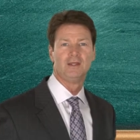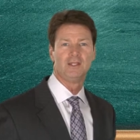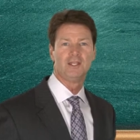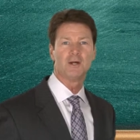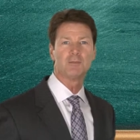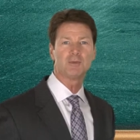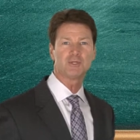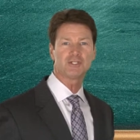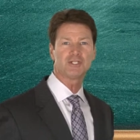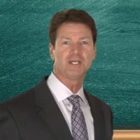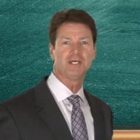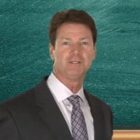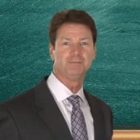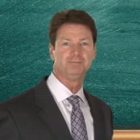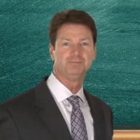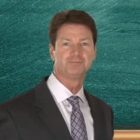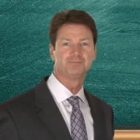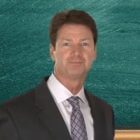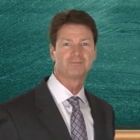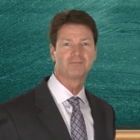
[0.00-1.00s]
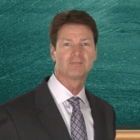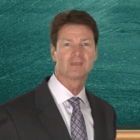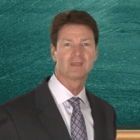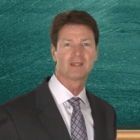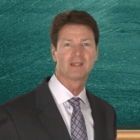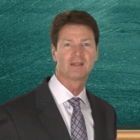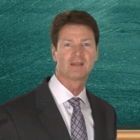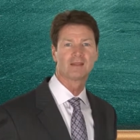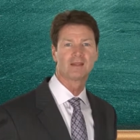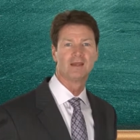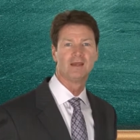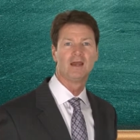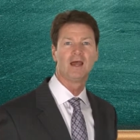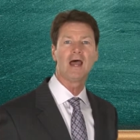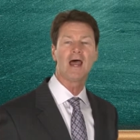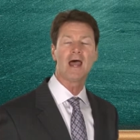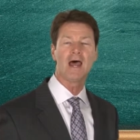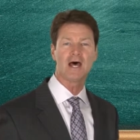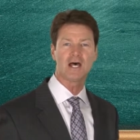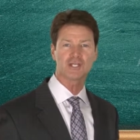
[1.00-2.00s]
Number 10,
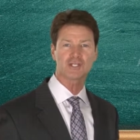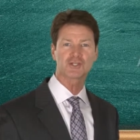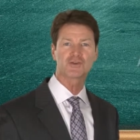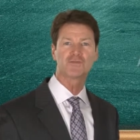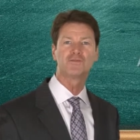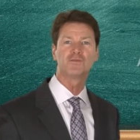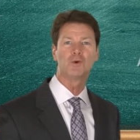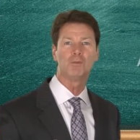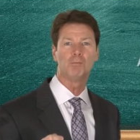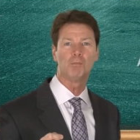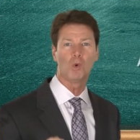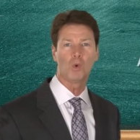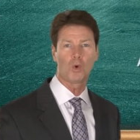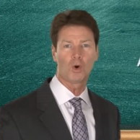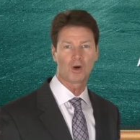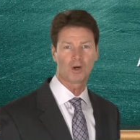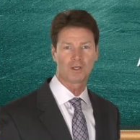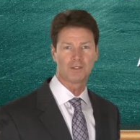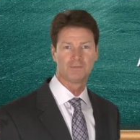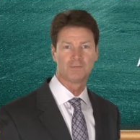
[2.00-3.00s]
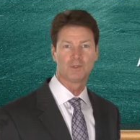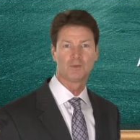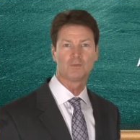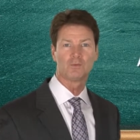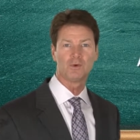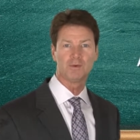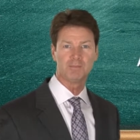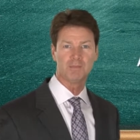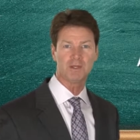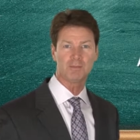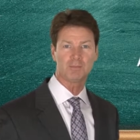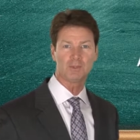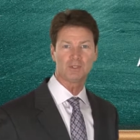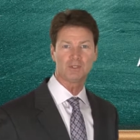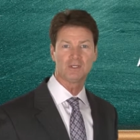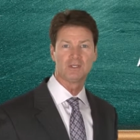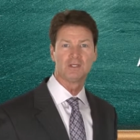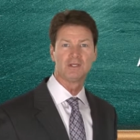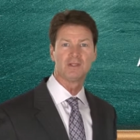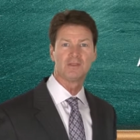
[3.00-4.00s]
ask for more.
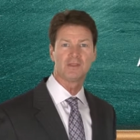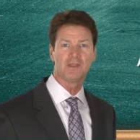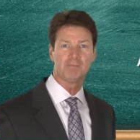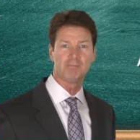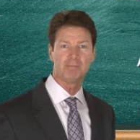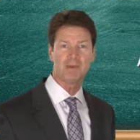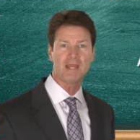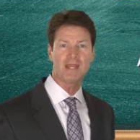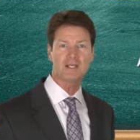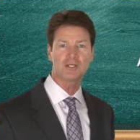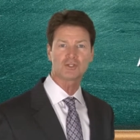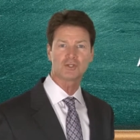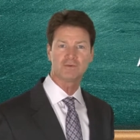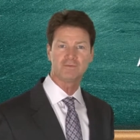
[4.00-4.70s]
Remember that banks